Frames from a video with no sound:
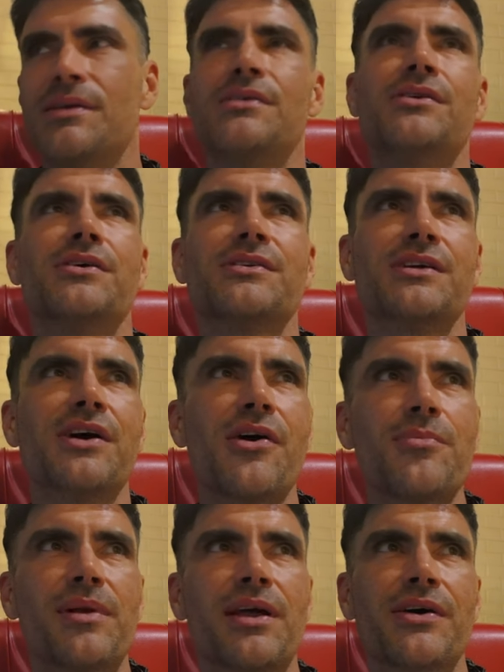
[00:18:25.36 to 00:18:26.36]
not to go
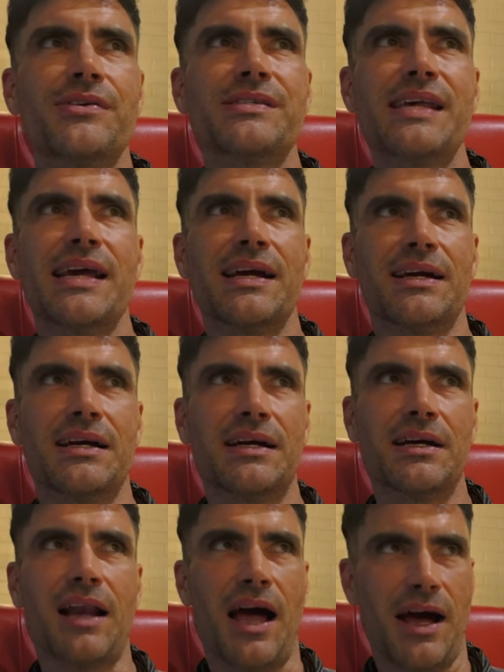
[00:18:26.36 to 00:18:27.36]
below second
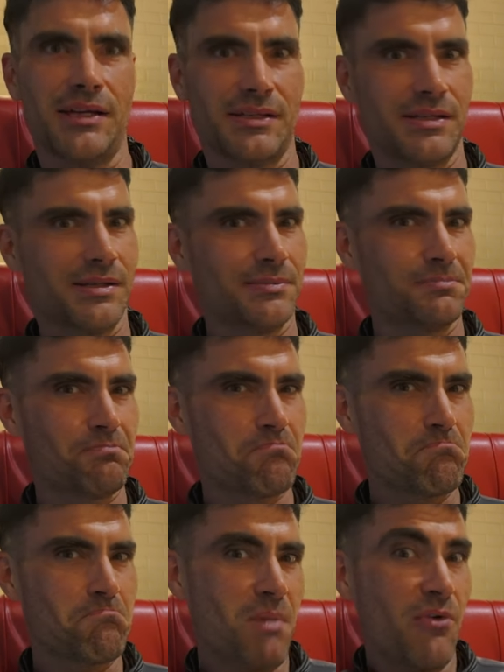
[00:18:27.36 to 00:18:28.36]
class.
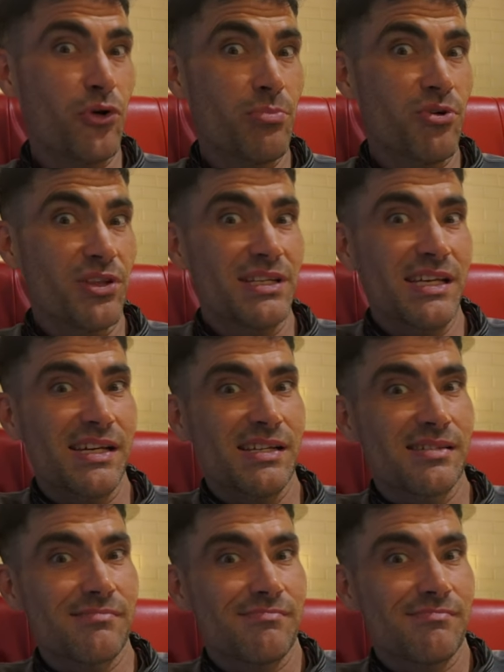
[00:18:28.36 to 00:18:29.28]
I've already booked the ticket,